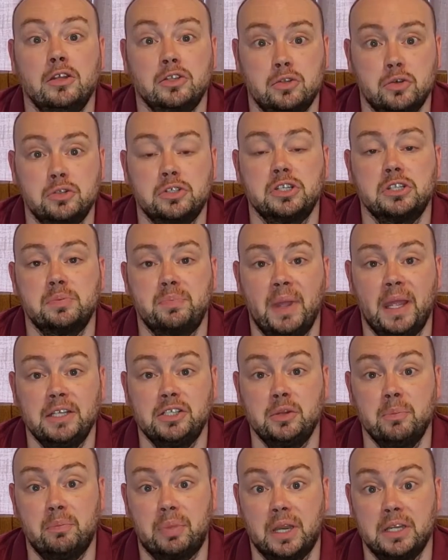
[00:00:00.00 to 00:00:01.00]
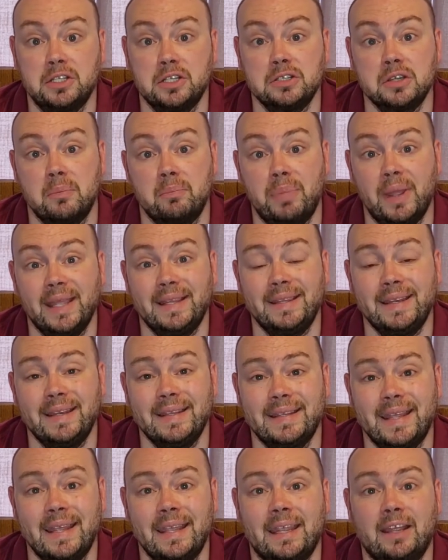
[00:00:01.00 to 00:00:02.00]
So suspension bridges are better
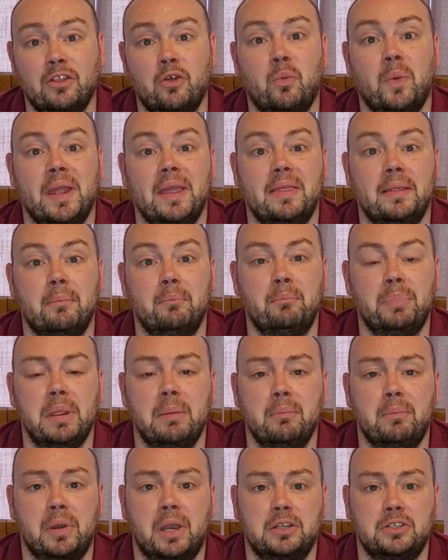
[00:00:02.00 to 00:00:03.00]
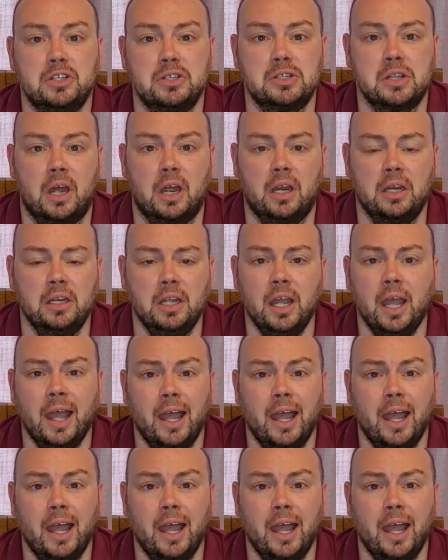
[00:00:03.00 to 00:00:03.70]
at taking the weight than beam bridges are,